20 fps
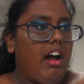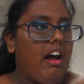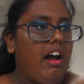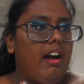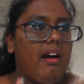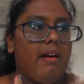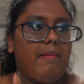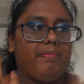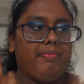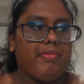
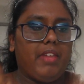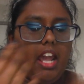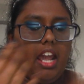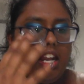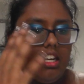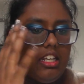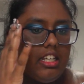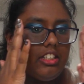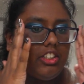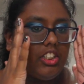And
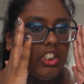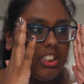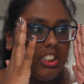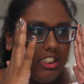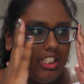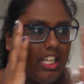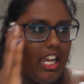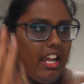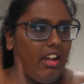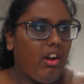it
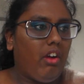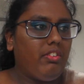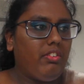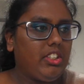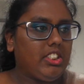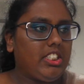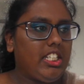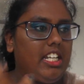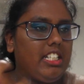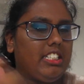just,
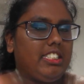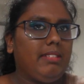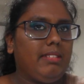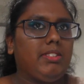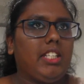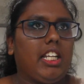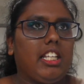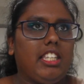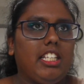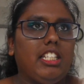obviously it
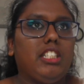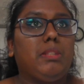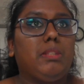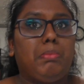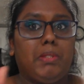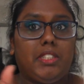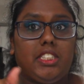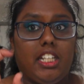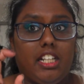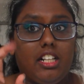seems like this
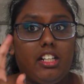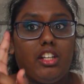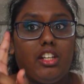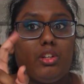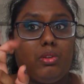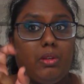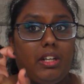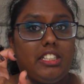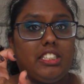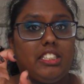particular
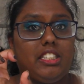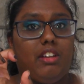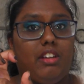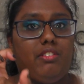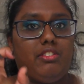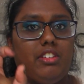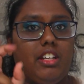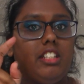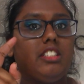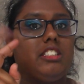
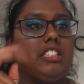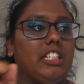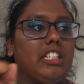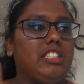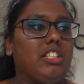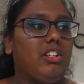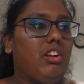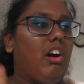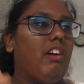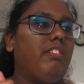Quicksilver
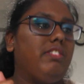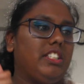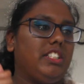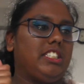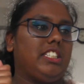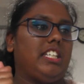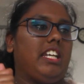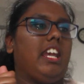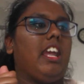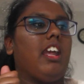doesn't
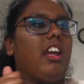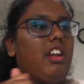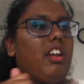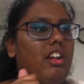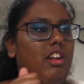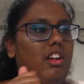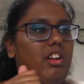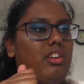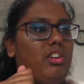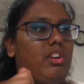obviously
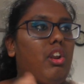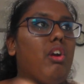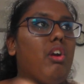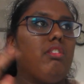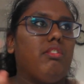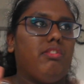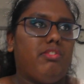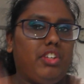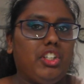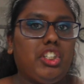
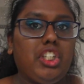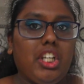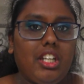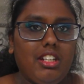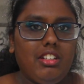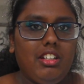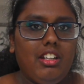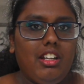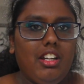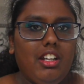know
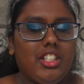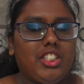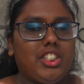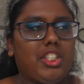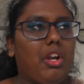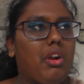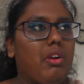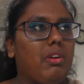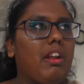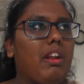Vision.
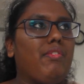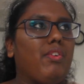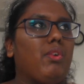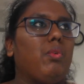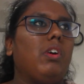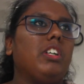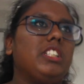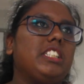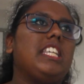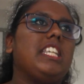So if it
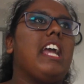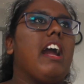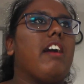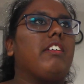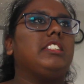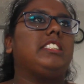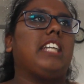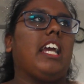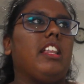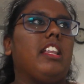was the
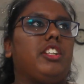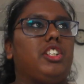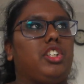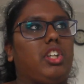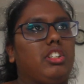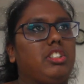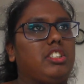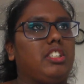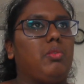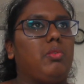Aaron Taylor
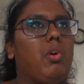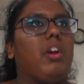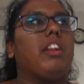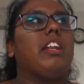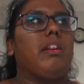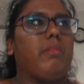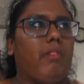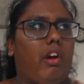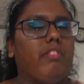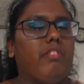Johnson one,
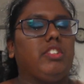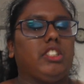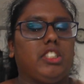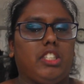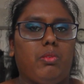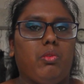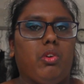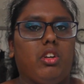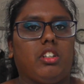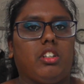it
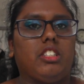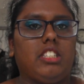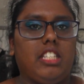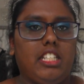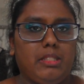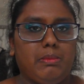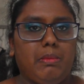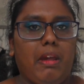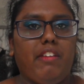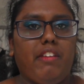obviously would, because
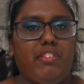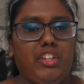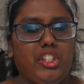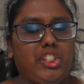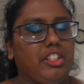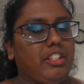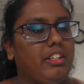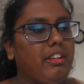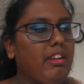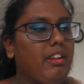he's met
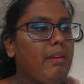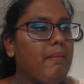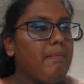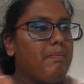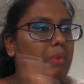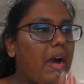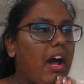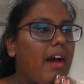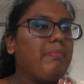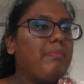Vision.
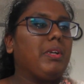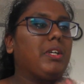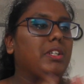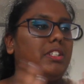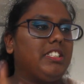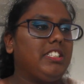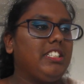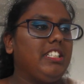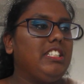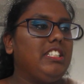But
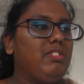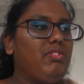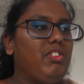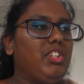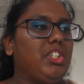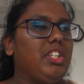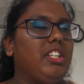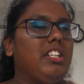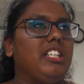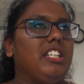because this
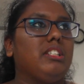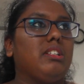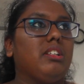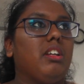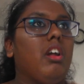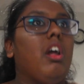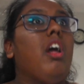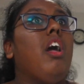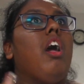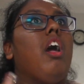Vision
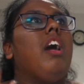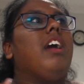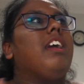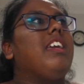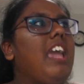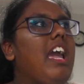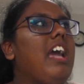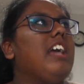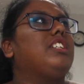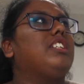is,
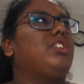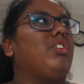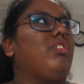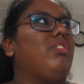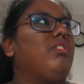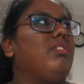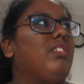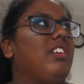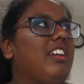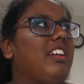
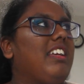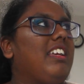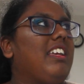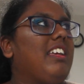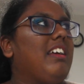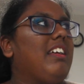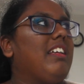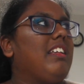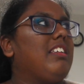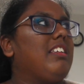
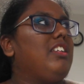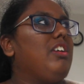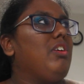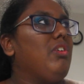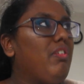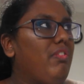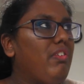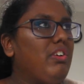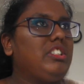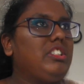
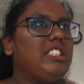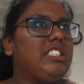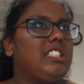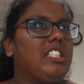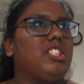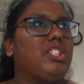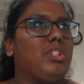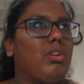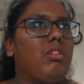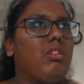universes
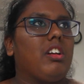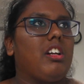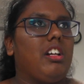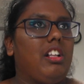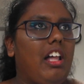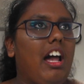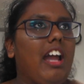are sort of